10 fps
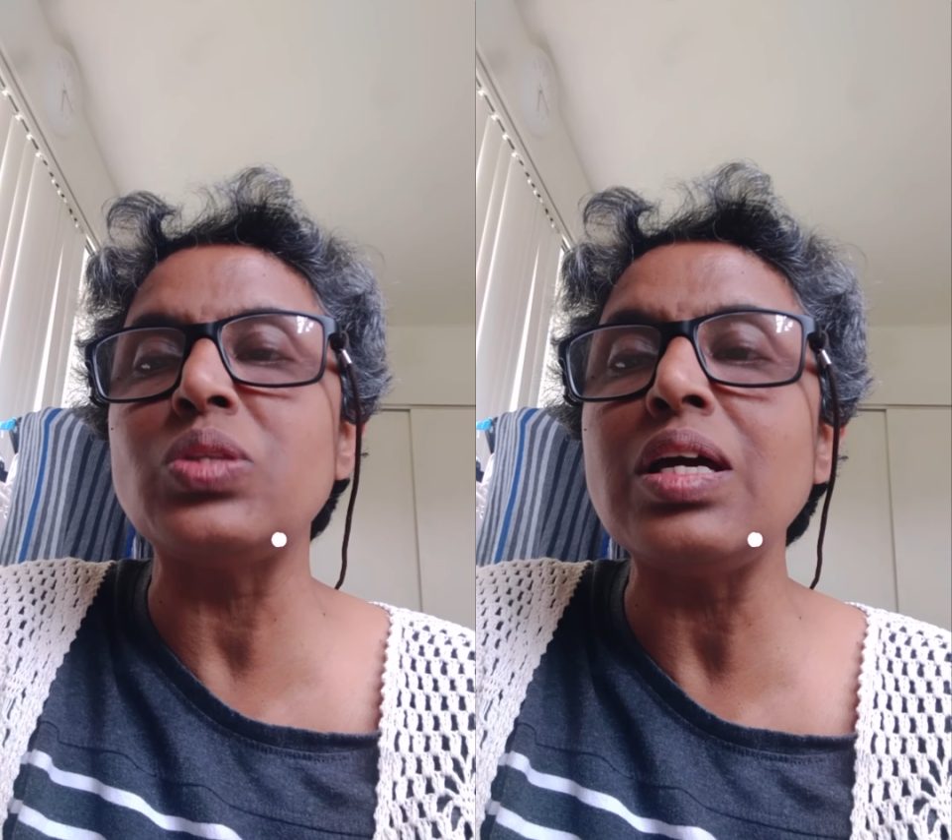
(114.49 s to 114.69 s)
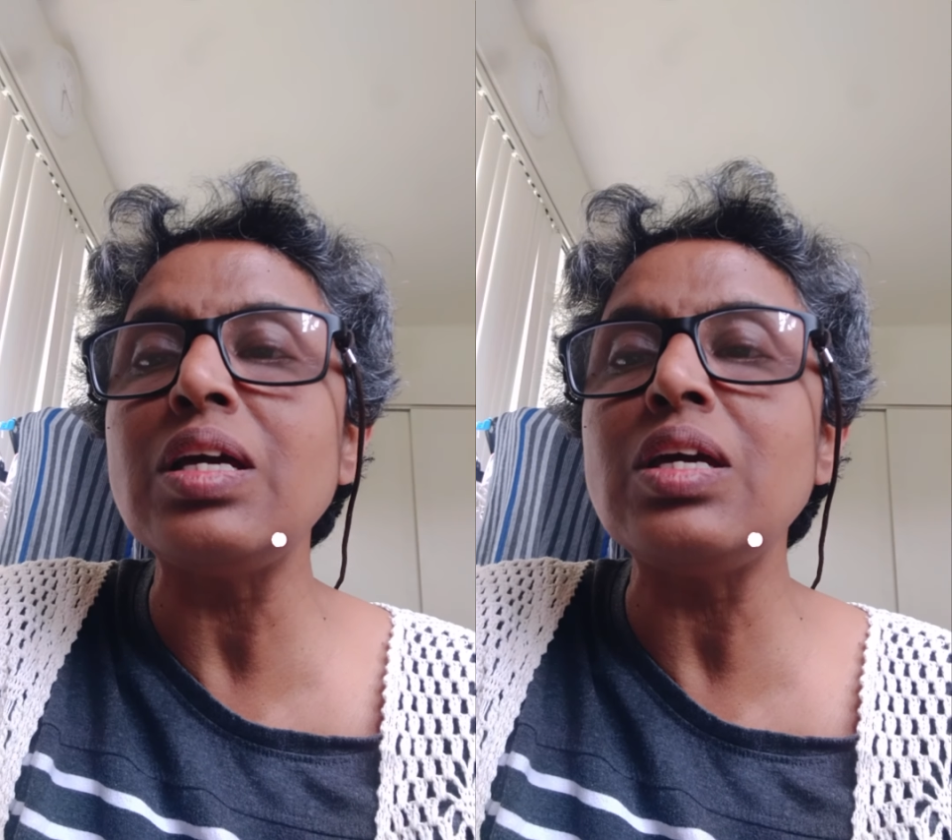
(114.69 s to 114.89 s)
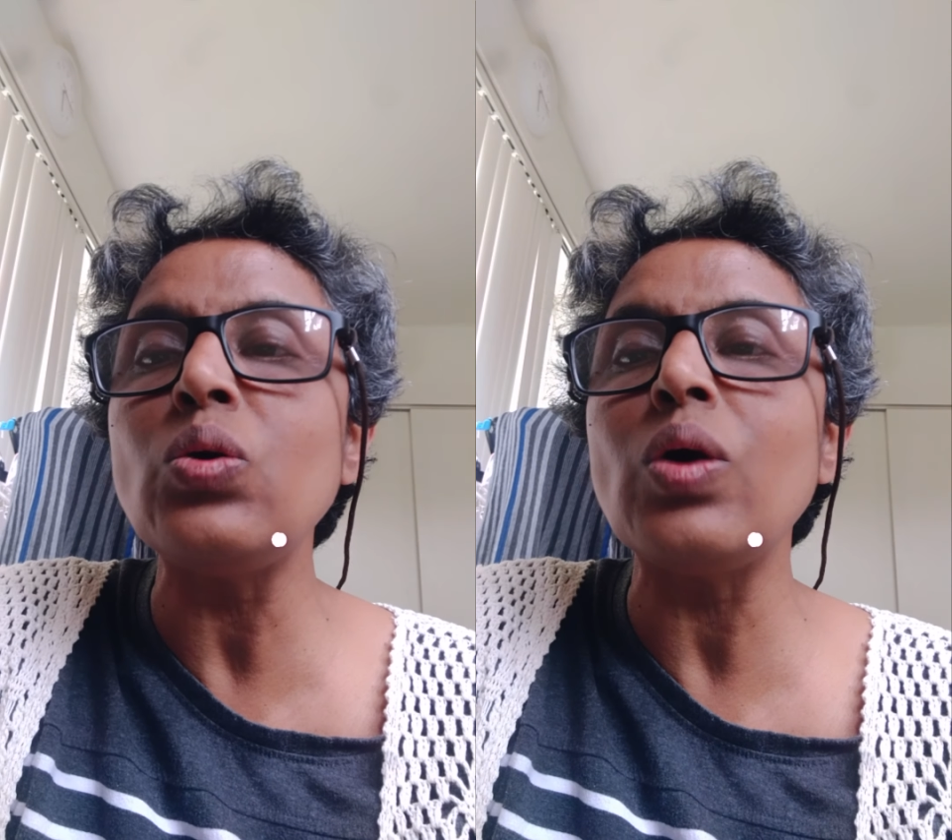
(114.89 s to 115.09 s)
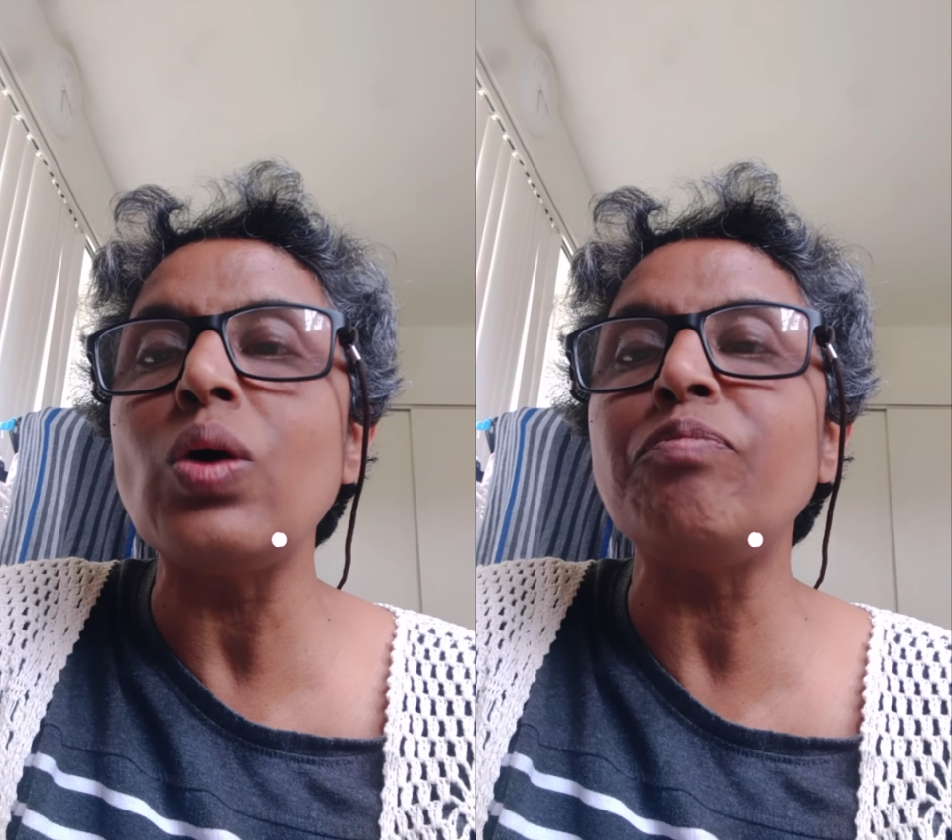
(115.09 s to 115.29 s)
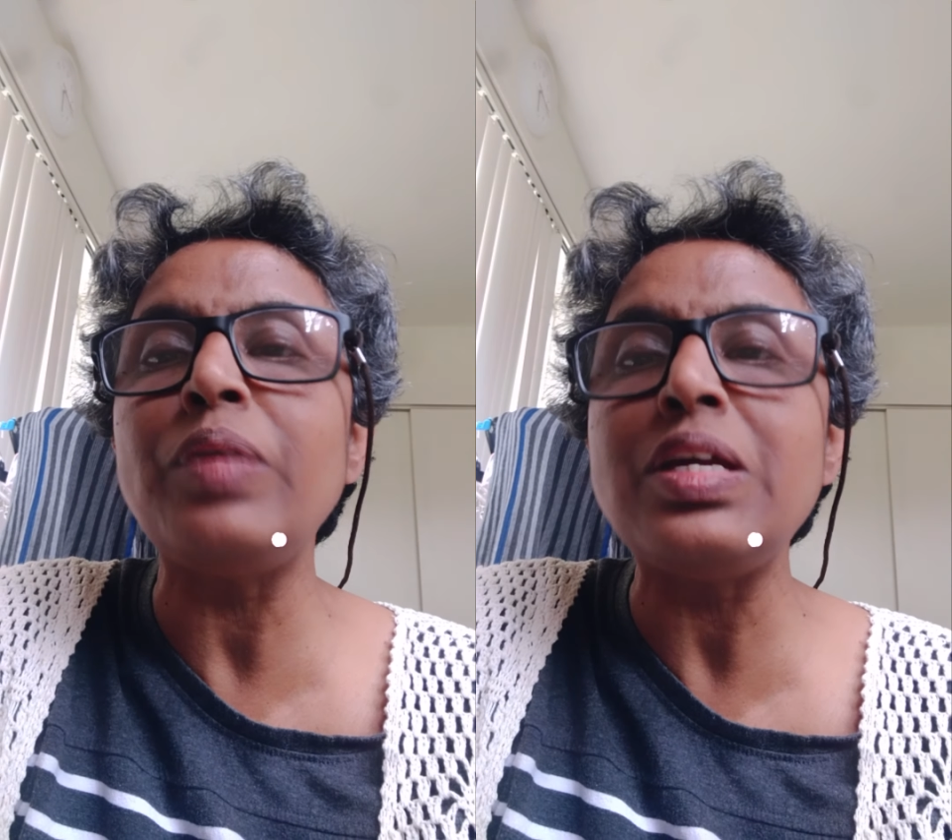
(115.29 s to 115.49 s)
think you
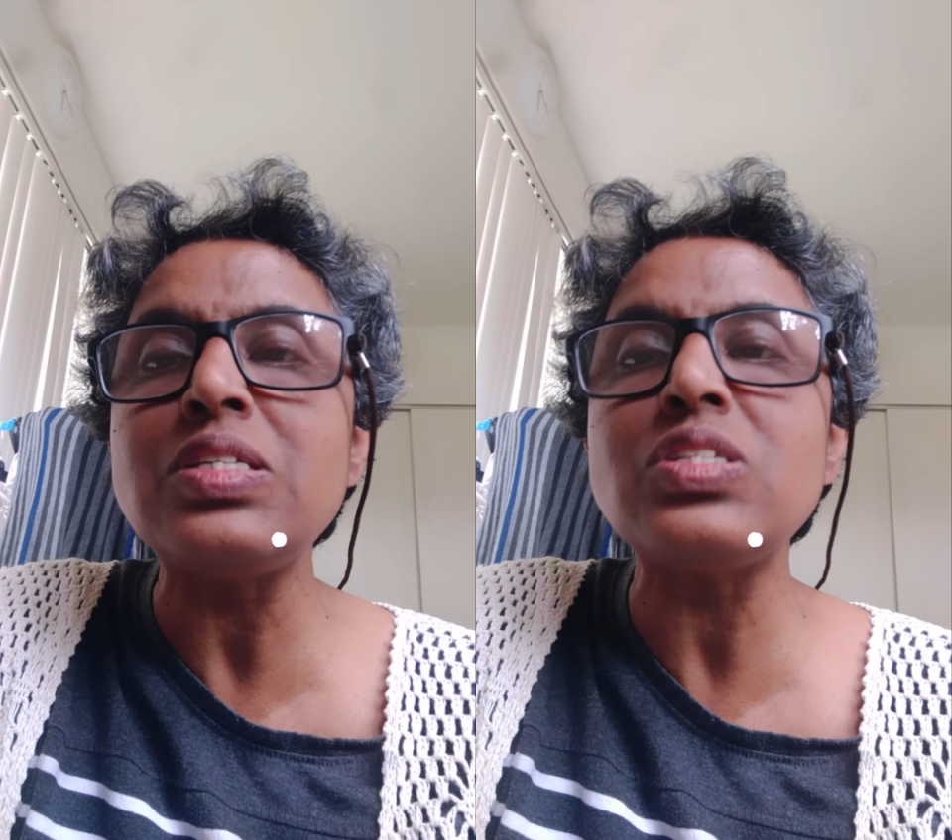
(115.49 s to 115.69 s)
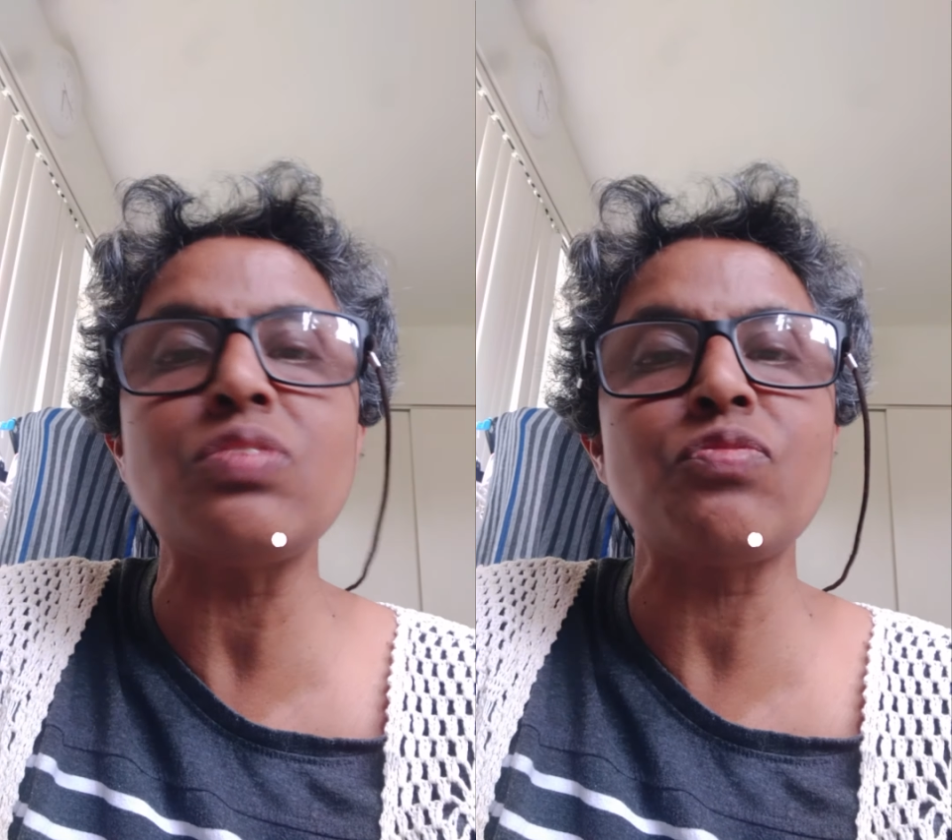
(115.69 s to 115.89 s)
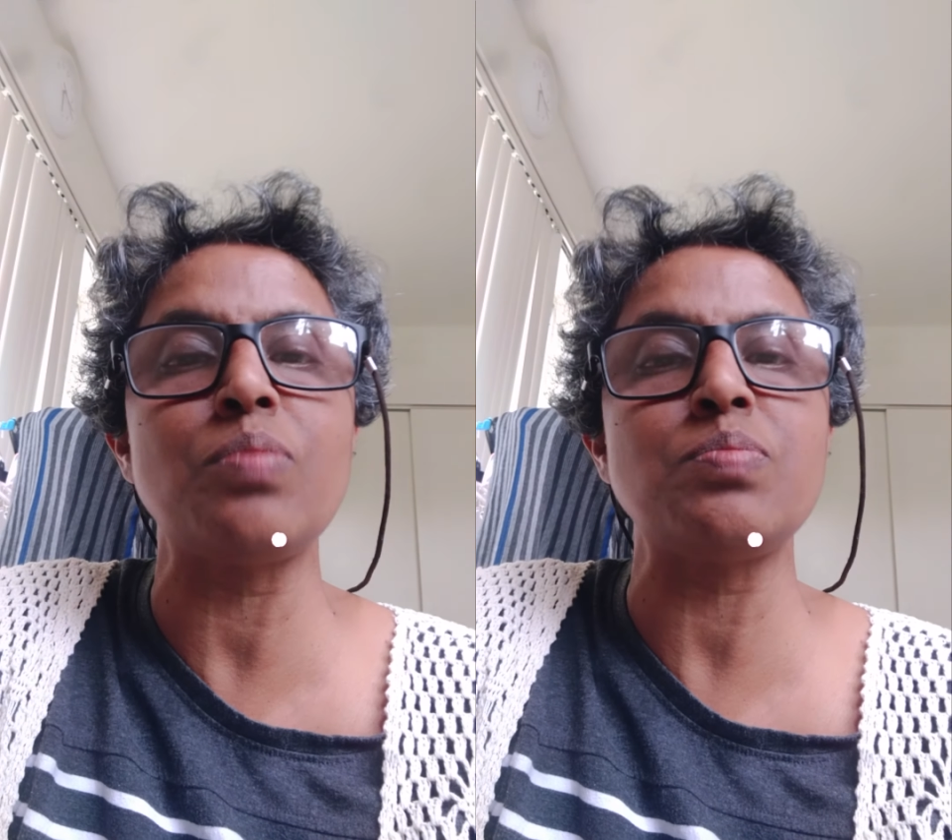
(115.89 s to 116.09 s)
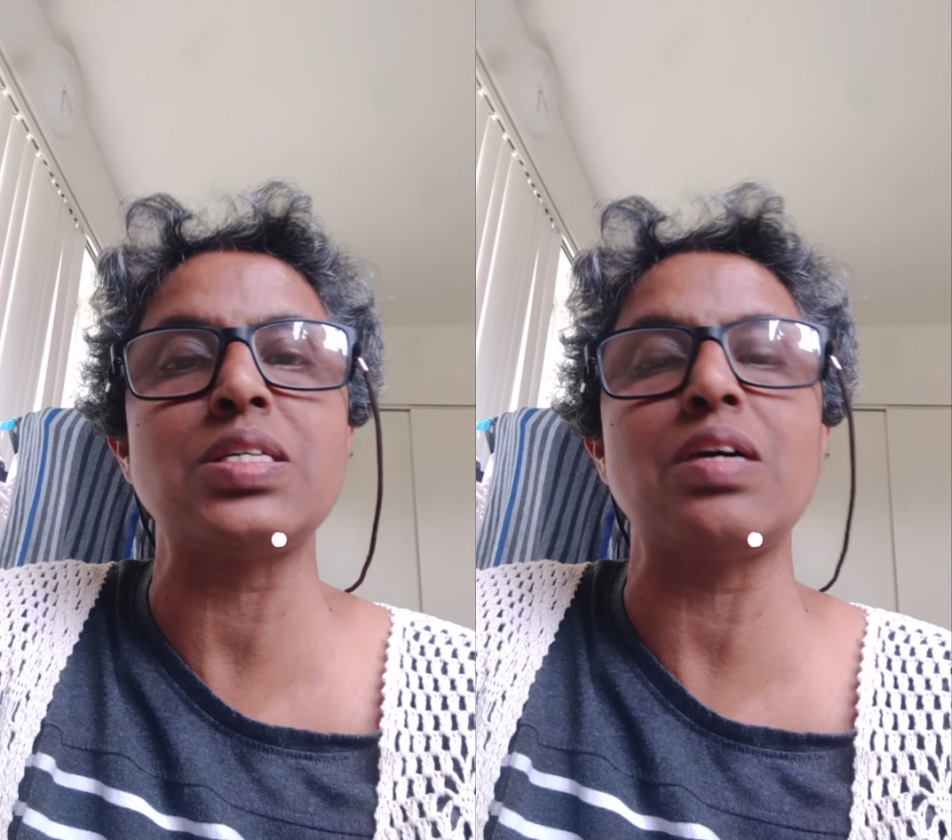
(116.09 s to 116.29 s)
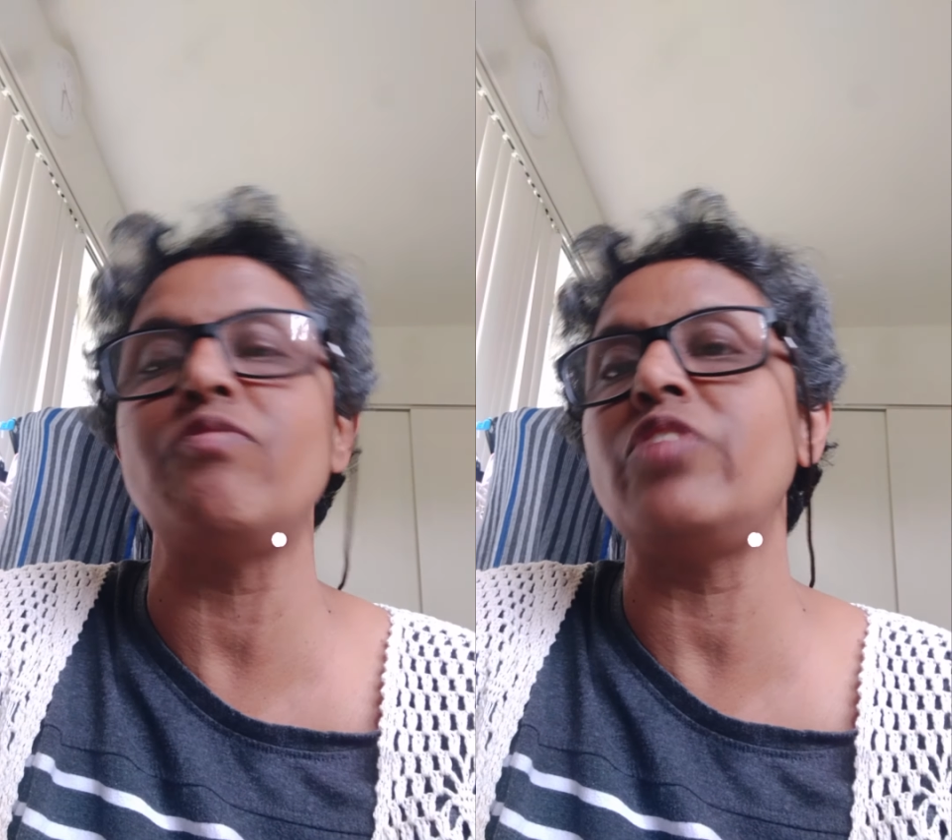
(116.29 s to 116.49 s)
have pinched it from
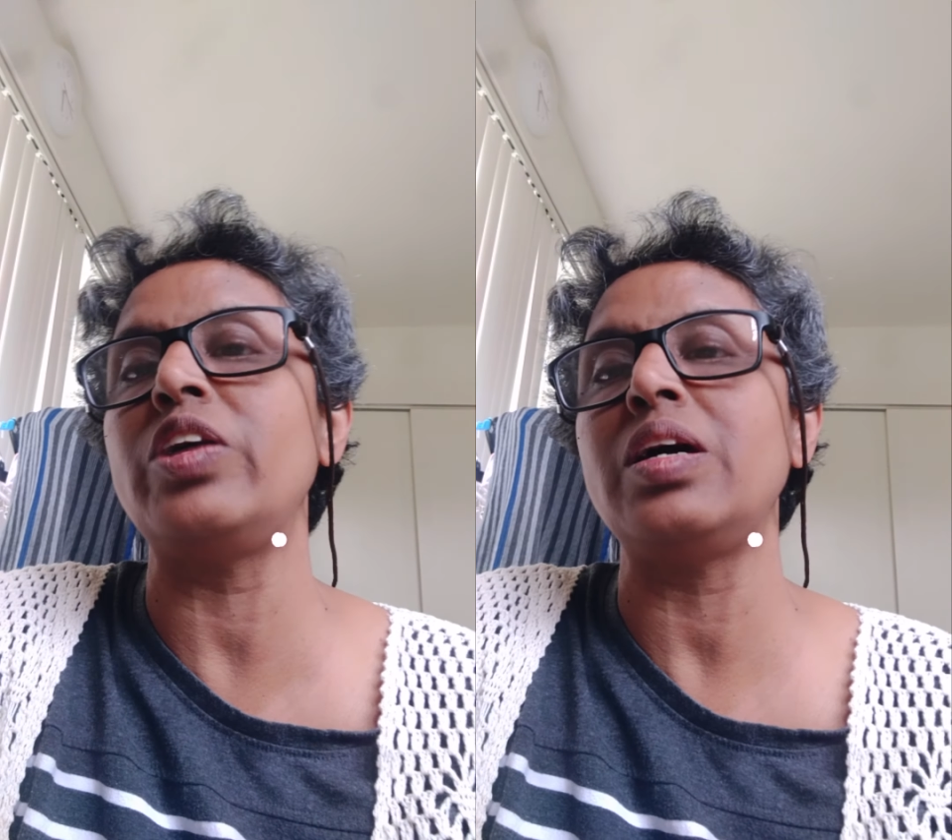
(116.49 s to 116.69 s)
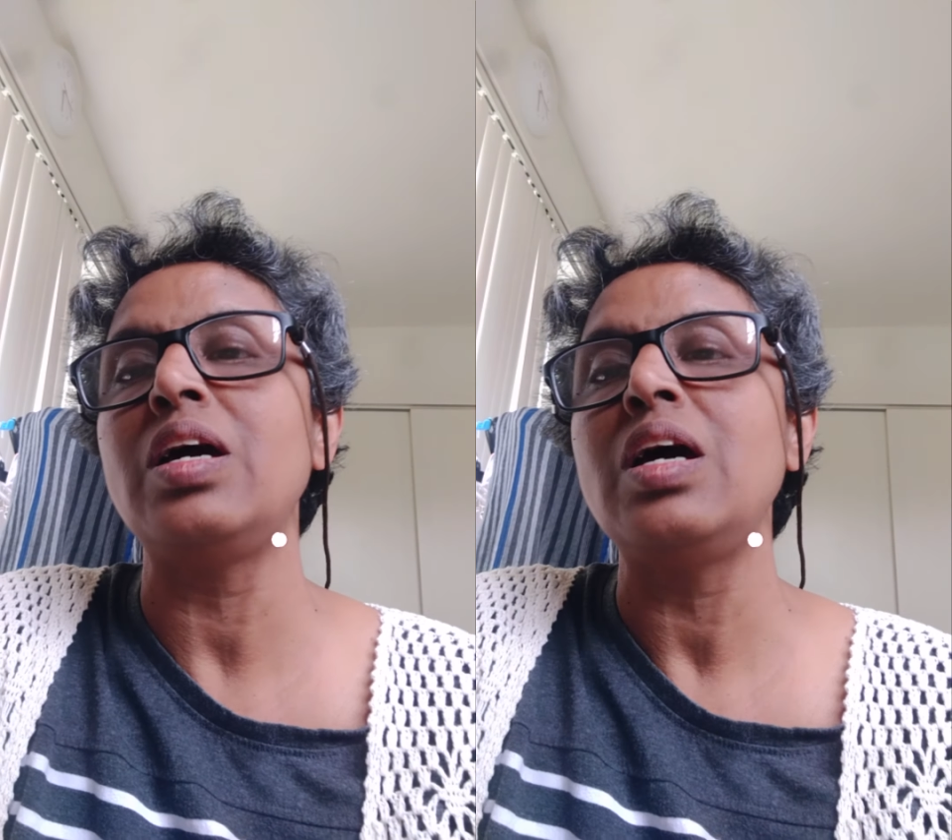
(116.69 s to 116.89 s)
somewhere.